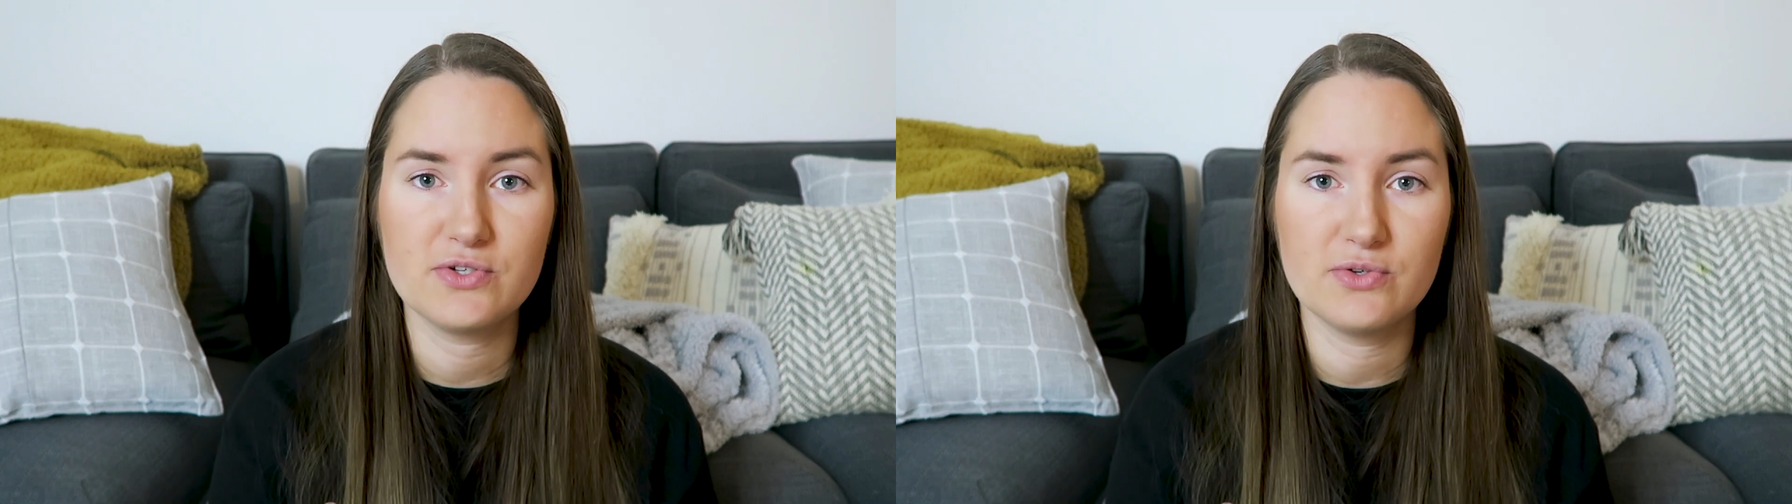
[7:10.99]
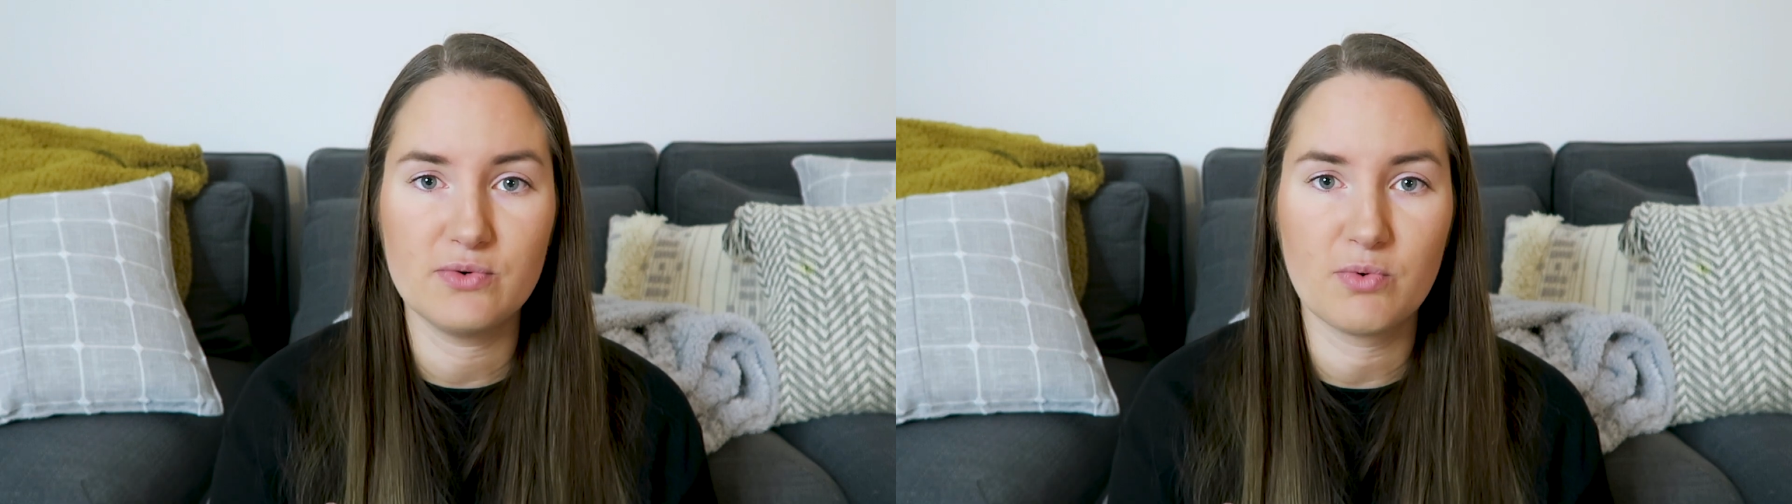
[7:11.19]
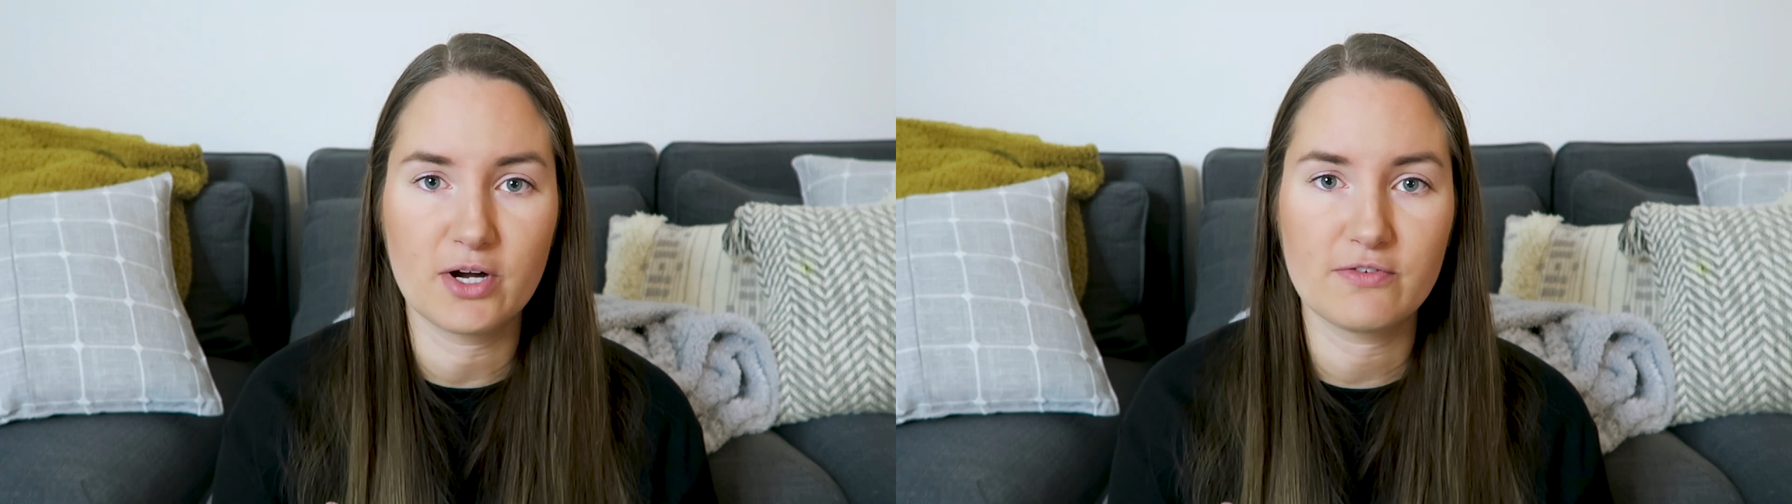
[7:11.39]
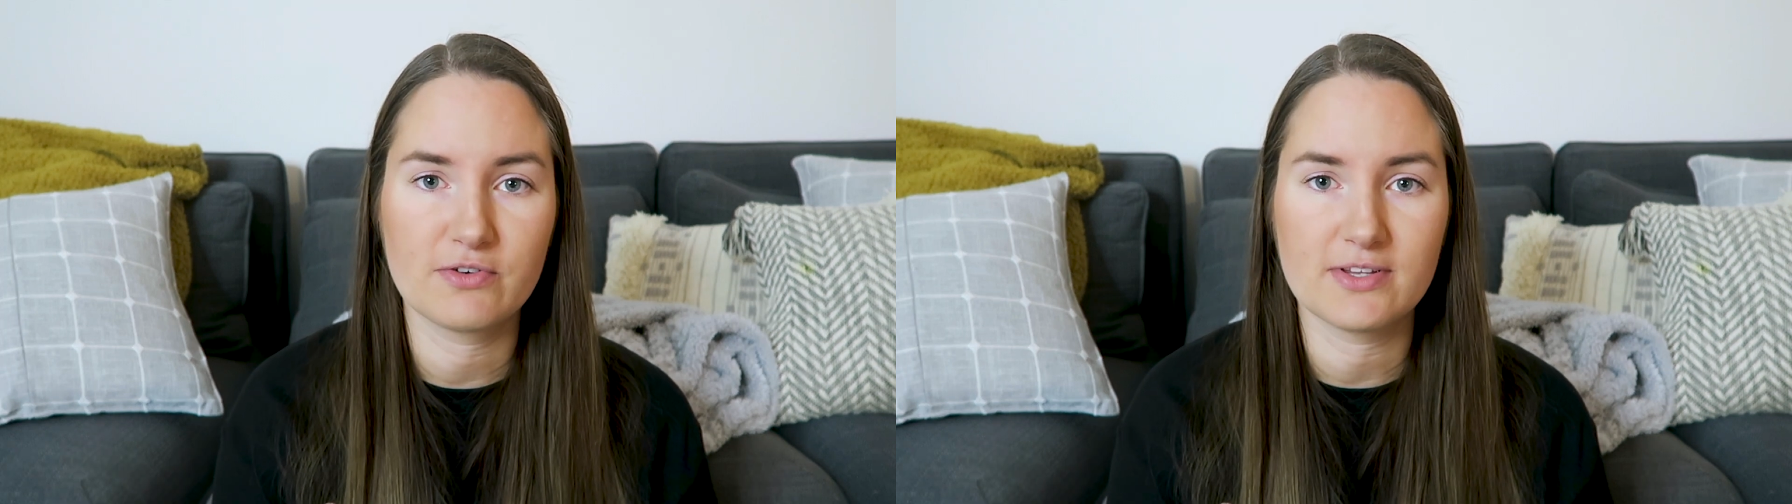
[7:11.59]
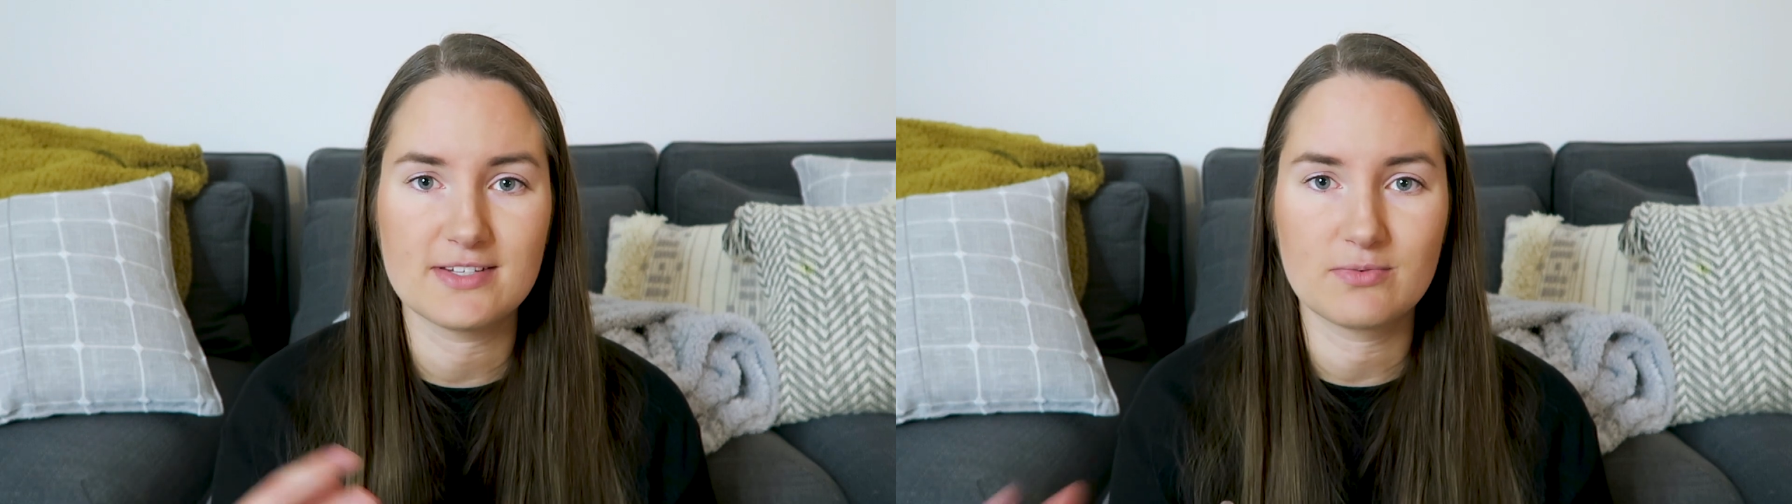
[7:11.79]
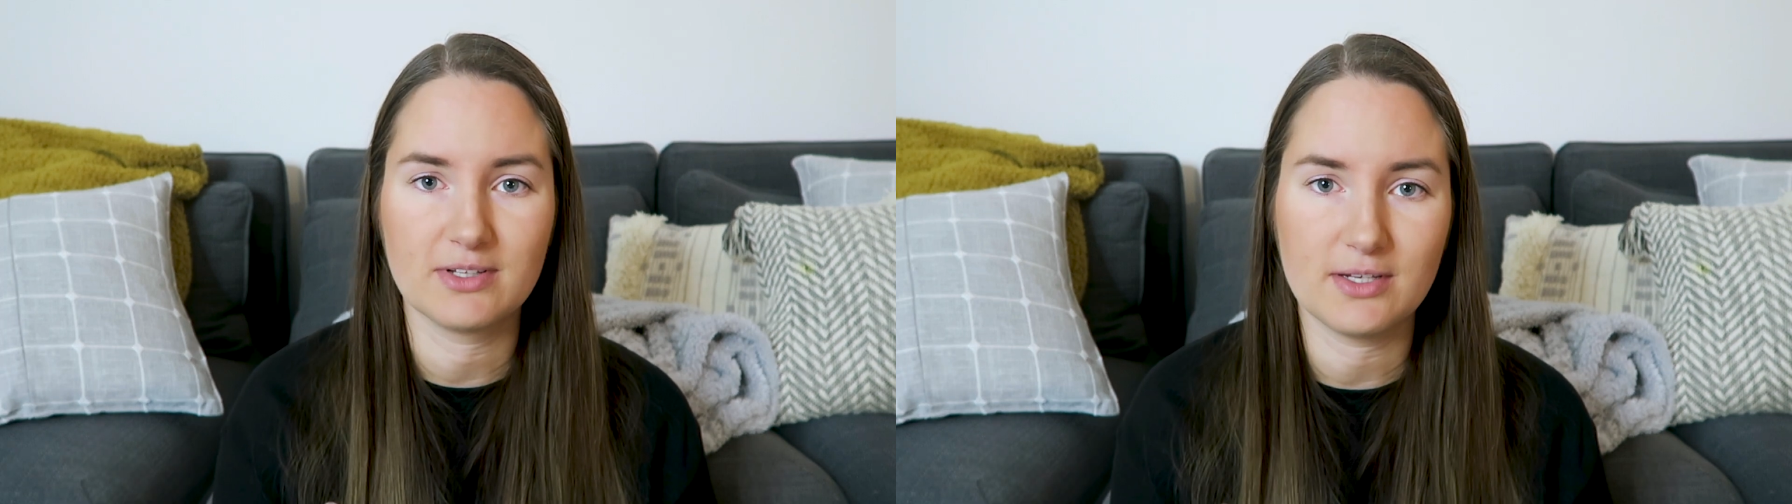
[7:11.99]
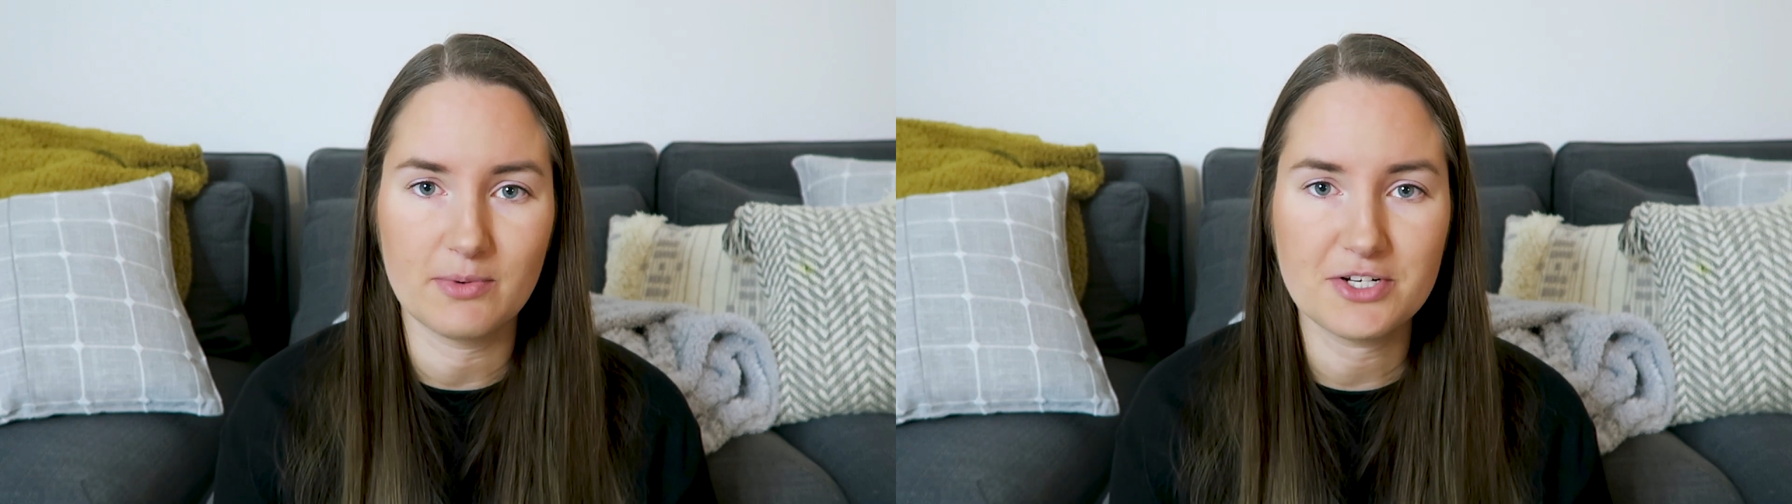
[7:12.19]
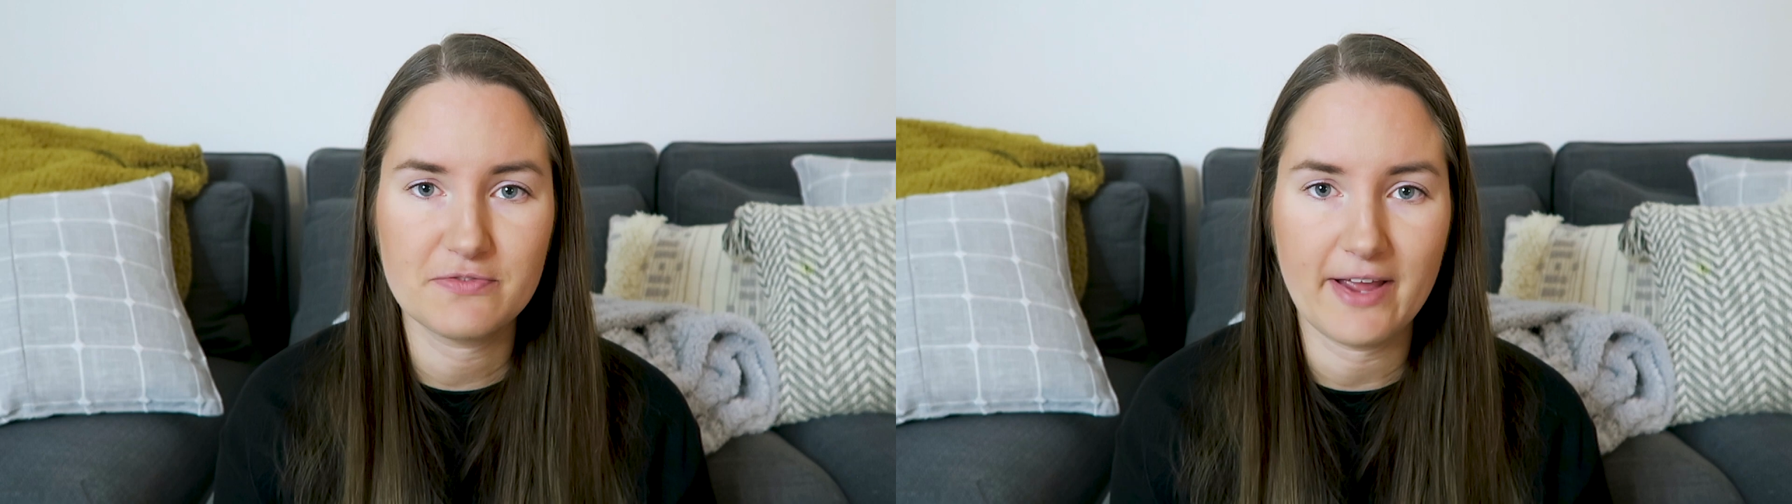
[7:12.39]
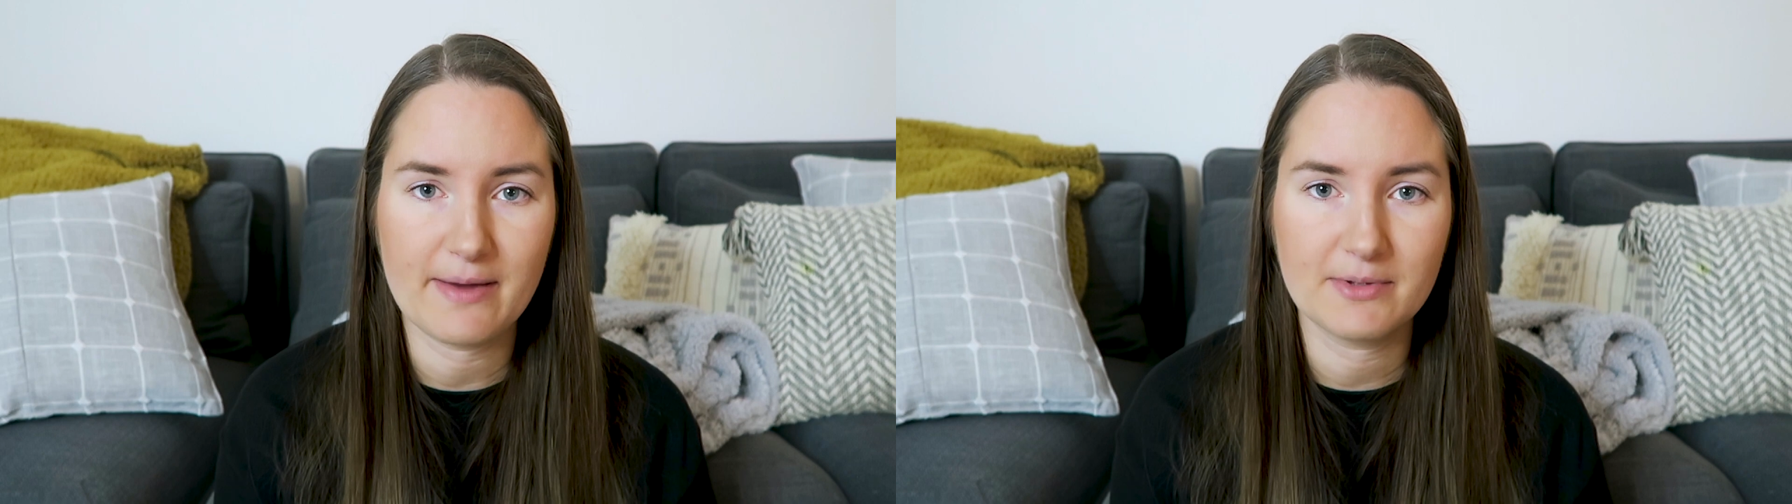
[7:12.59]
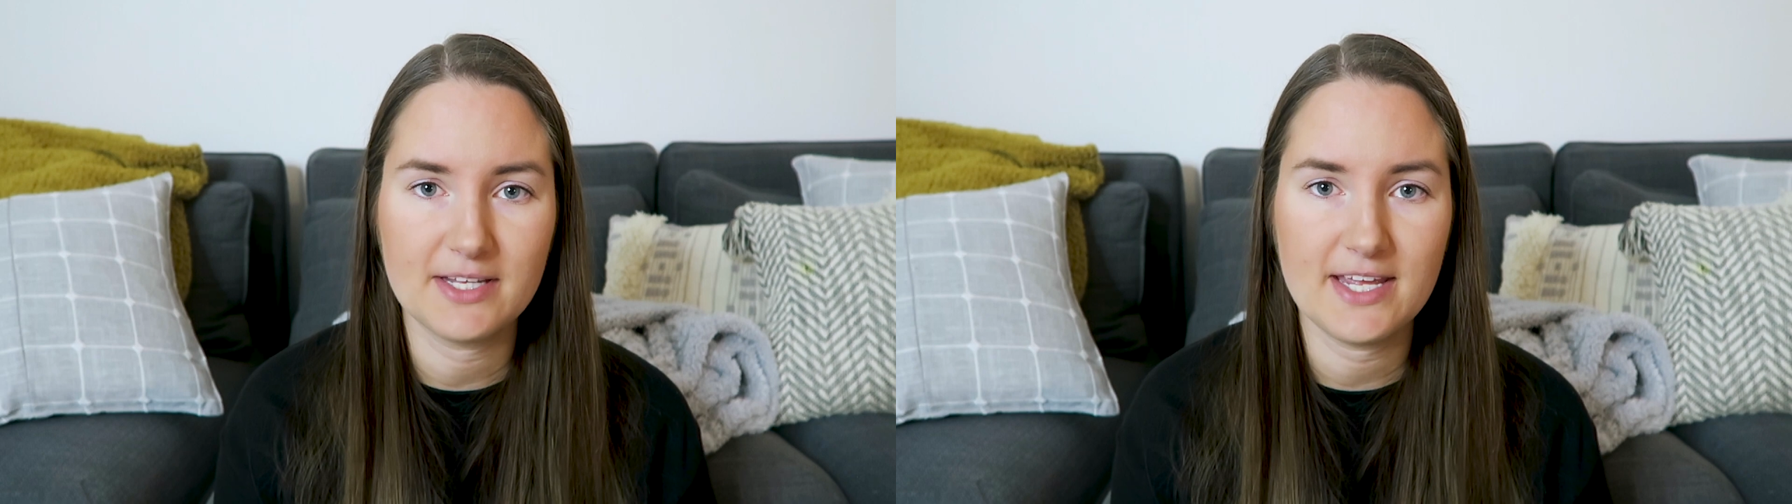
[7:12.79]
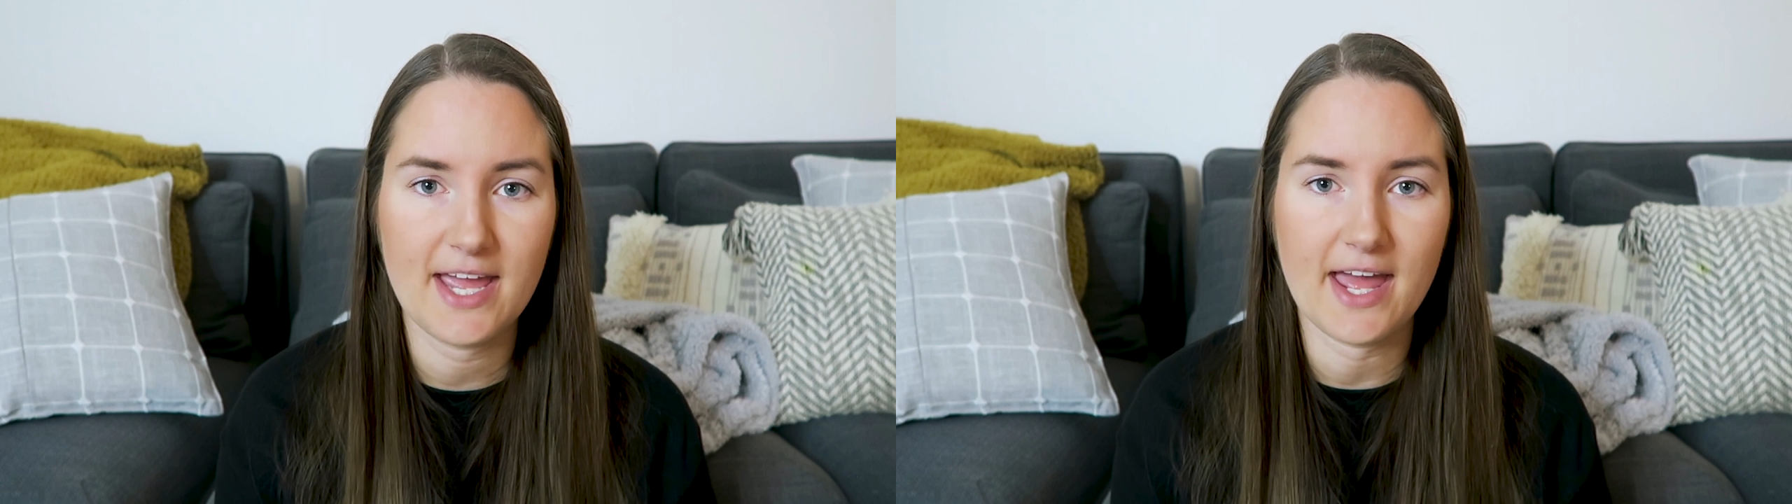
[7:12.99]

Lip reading: to work for this really rich family,